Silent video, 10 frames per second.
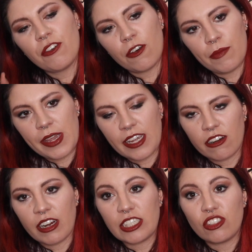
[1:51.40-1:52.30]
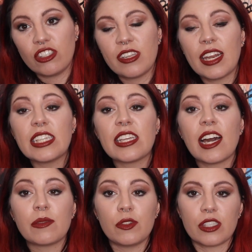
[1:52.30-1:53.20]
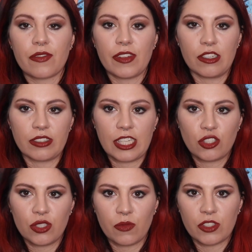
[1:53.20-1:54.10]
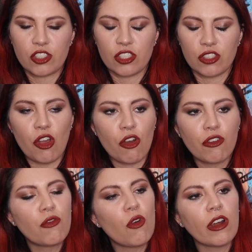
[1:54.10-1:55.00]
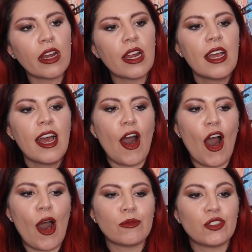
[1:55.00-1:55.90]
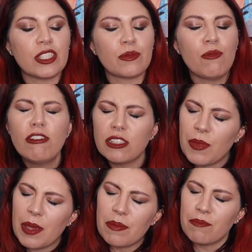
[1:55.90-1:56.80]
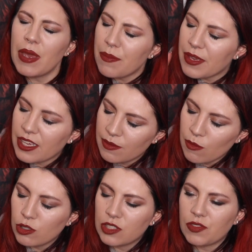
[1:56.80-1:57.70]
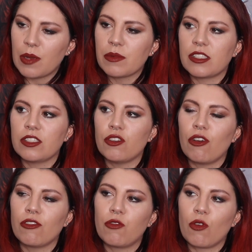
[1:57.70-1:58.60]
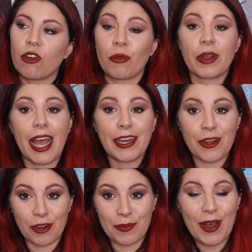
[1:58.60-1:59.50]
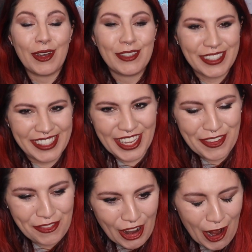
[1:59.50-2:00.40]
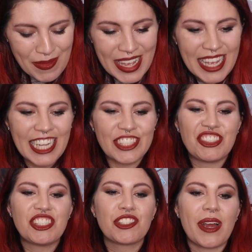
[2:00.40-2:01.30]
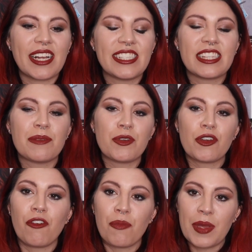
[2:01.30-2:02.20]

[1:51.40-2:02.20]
filmmaker, and she's done a ton of music videos. That's sort of what she's known for. She is maybe most famously known for, or what I know her mostly from, is she directed the Beautiful